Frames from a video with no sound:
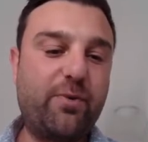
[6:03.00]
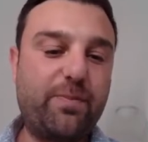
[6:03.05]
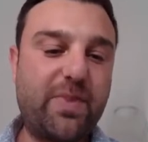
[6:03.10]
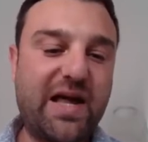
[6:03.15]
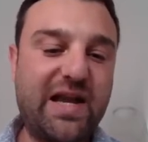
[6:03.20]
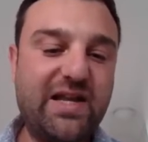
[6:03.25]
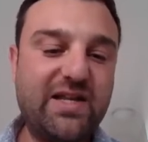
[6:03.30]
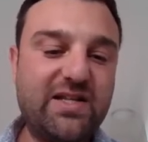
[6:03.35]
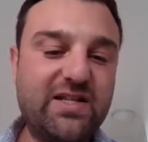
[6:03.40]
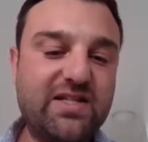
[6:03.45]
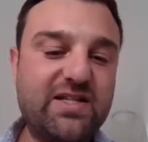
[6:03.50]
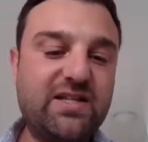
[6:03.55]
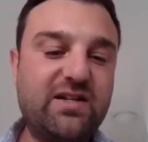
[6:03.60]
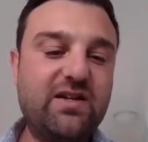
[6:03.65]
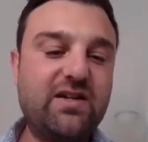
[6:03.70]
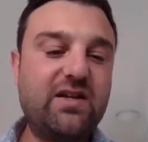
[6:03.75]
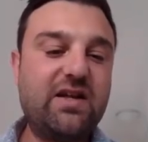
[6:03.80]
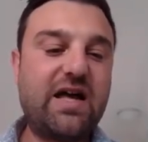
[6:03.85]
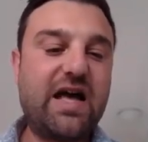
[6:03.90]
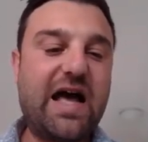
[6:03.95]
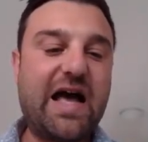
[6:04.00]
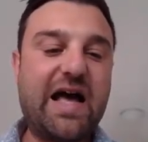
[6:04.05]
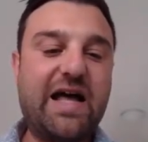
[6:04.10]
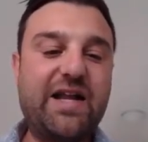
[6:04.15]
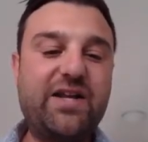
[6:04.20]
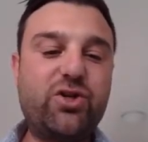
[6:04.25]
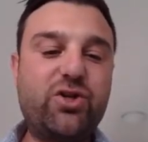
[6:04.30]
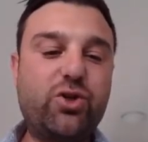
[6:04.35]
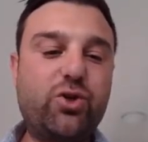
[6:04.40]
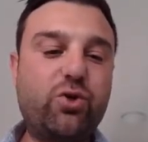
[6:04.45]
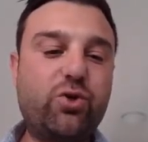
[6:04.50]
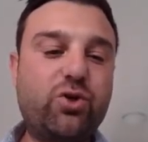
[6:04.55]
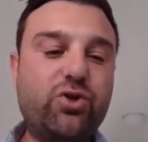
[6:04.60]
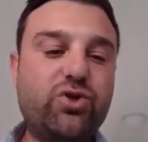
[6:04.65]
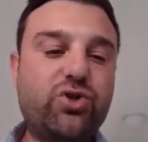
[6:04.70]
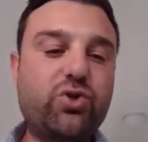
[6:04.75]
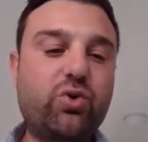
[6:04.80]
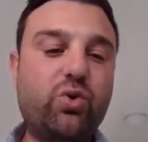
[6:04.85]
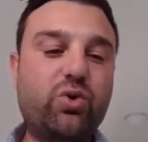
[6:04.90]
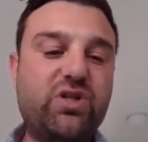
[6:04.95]
balance and you can
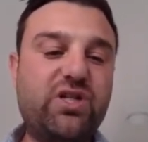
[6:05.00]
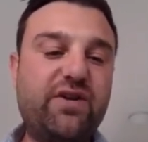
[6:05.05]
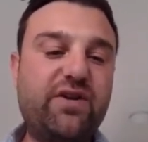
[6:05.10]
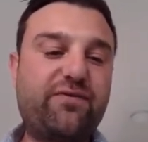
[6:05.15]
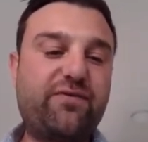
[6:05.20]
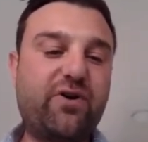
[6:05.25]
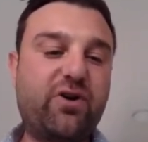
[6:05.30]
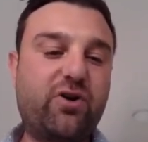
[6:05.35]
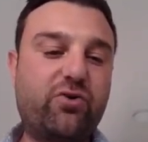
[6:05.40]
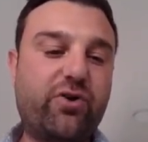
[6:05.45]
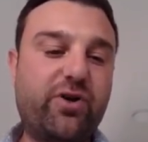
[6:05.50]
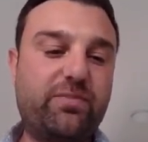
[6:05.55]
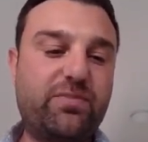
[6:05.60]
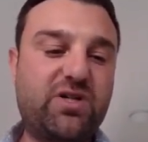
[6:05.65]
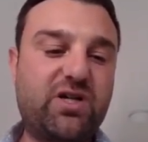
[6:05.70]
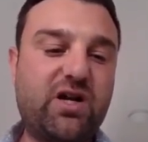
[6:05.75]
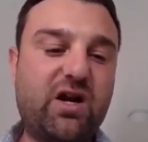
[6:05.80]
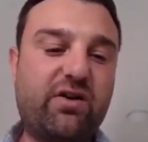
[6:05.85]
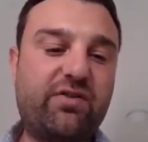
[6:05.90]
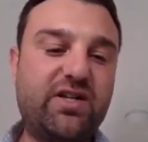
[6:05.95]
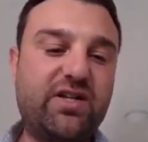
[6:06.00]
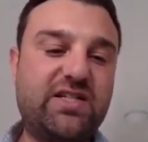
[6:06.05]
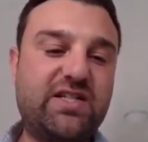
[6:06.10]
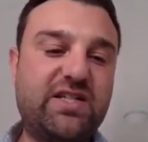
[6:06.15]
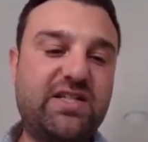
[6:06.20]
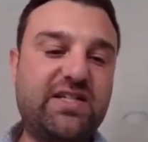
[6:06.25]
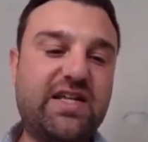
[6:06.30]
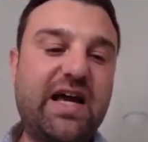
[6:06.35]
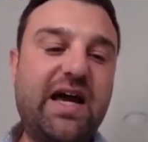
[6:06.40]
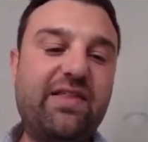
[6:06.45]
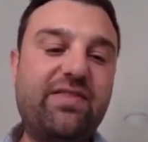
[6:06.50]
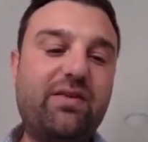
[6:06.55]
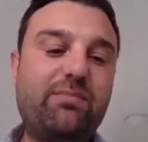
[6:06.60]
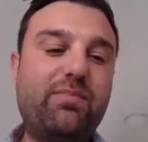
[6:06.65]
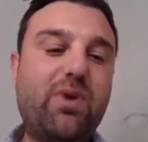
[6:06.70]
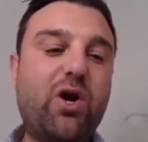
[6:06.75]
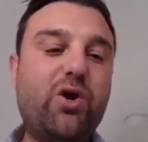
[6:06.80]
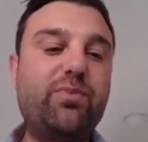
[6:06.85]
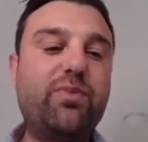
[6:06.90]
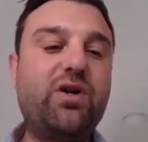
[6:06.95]
store different cryptocurrencies. At the
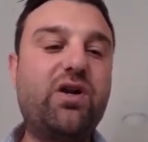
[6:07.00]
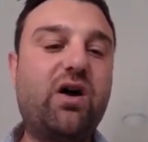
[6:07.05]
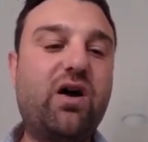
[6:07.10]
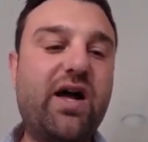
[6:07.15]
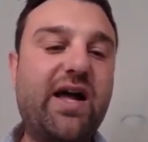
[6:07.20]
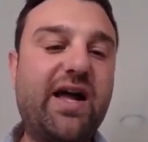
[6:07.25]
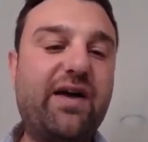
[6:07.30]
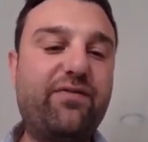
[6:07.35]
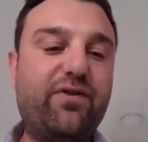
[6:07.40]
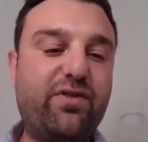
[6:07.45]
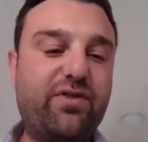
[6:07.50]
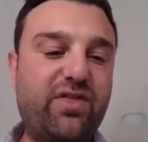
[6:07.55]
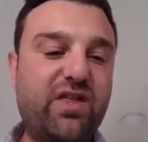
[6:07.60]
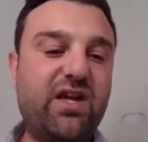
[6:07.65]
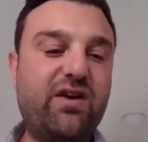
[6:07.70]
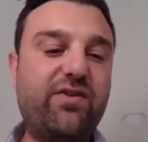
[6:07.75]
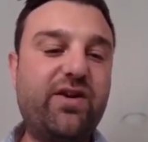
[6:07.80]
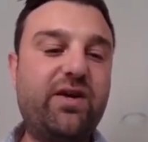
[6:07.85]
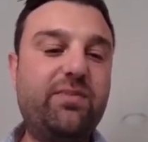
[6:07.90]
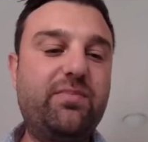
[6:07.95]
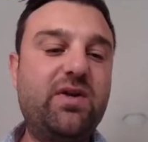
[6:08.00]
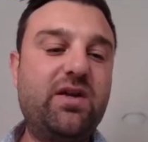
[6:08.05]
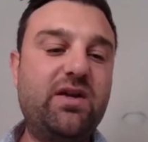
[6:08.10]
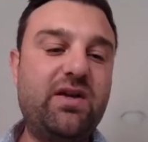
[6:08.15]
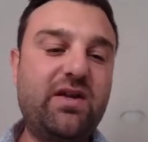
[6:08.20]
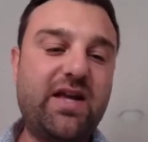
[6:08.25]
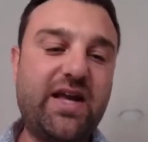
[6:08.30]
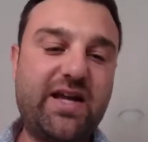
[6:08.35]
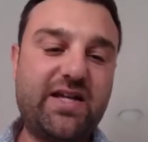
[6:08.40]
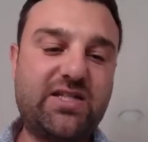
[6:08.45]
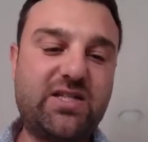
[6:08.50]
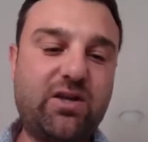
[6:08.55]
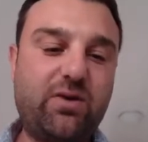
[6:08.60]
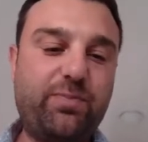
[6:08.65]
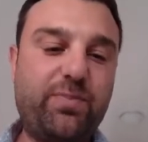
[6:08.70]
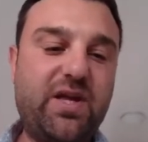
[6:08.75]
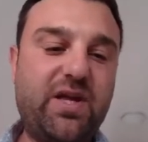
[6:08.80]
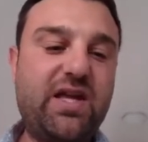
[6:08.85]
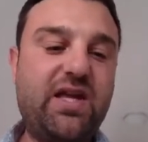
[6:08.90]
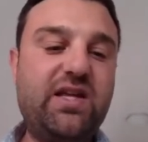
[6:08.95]
moment, I have Ethereum, X R
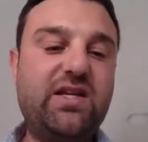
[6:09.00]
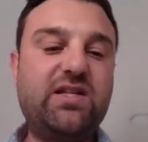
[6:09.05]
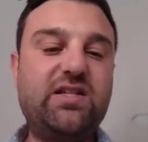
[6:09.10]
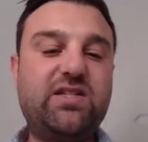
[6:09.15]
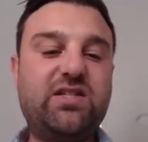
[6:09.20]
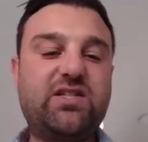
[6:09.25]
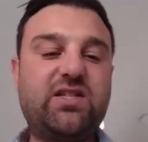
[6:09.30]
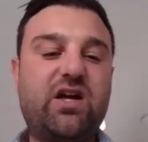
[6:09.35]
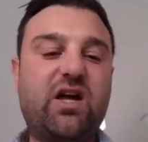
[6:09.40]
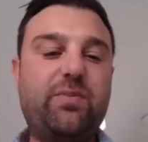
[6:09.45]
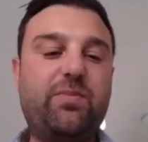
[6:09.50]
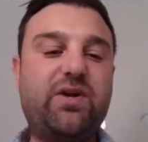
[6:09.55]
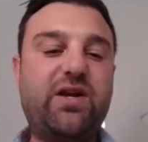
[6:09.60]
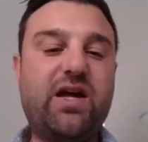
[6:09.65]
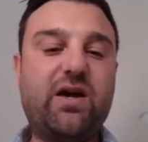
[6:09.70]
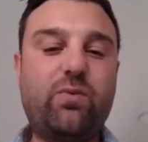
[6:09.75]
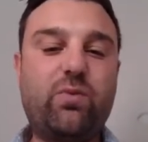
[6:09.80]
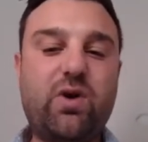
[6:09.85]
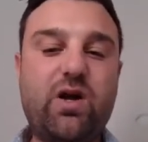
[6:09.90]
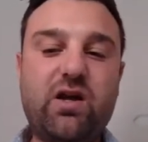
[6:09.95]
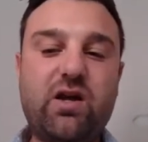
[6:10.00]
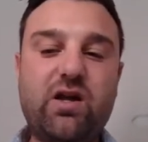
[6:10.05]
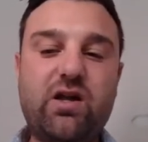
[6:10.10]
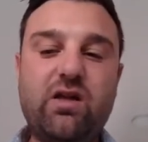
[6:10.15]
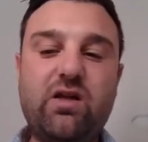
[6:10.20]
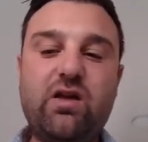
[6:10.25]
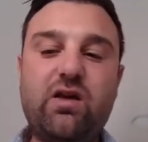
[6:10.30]
P, Cyber Network.